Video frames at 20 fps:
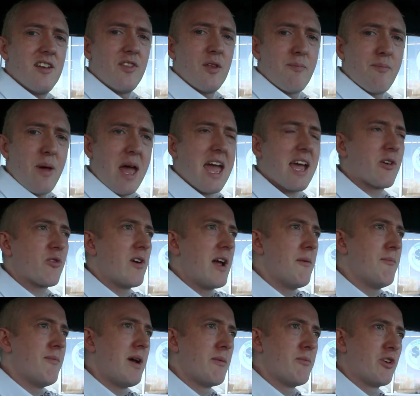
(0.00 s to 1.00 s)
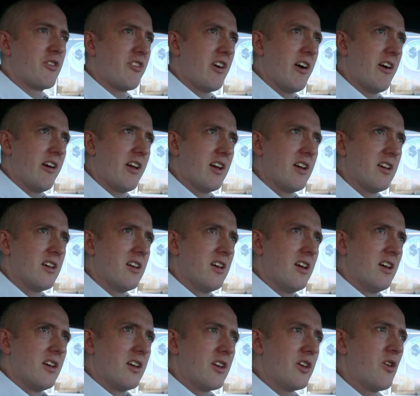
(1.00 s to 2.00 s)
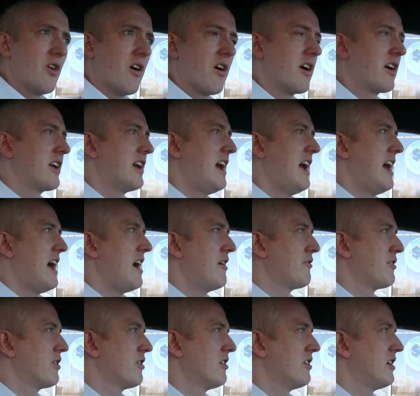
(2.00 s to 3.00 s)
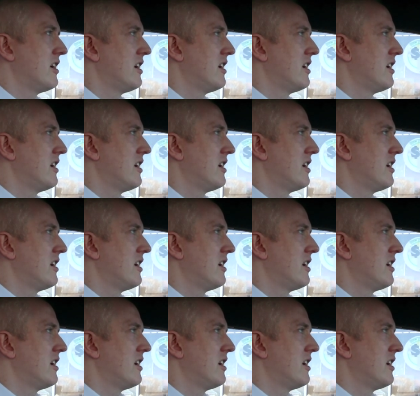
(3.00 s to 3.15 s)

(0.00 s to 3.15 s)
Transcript: in the BankRamp members area. You are gonna have your,